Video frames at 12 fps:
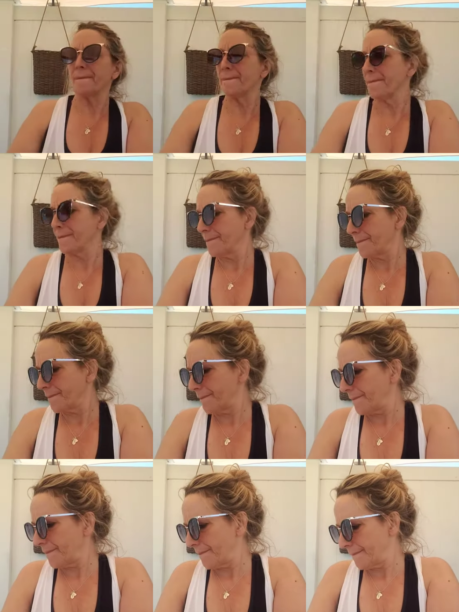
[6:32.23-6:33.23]

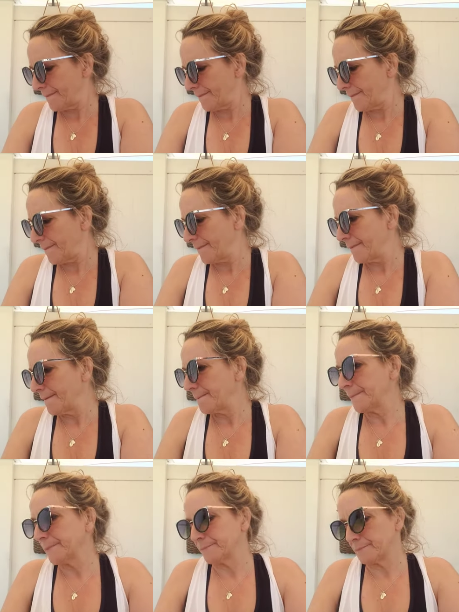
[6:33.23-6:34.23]

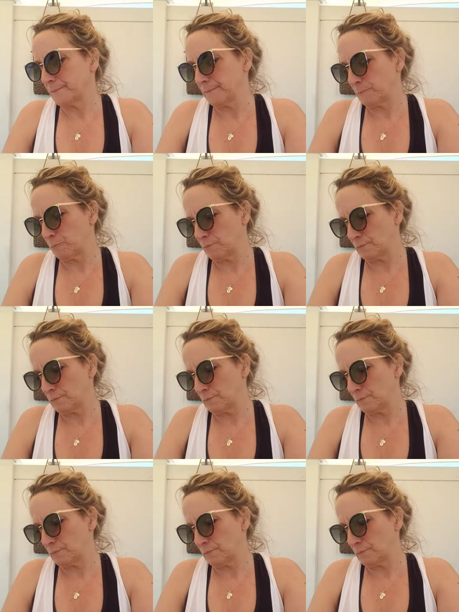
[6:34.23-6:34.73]
Nobody speaks.